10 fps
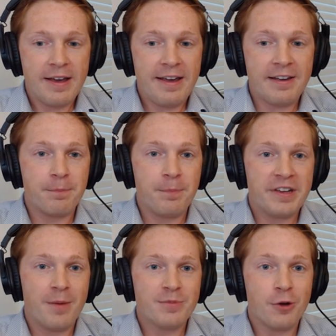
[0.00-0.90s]
it
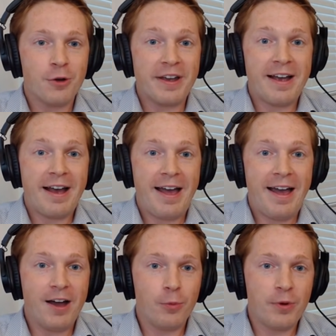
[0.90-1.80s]
becomes, okay,
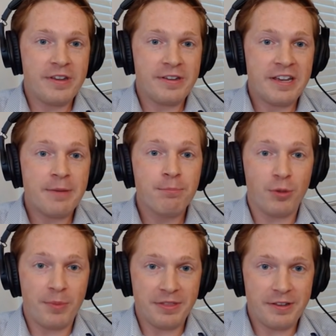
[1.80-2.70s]
how do we
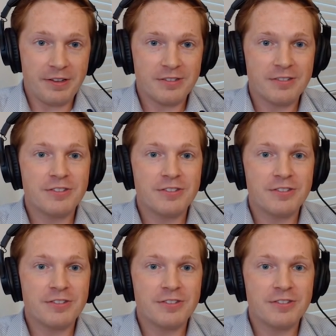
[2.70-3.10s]
implement this?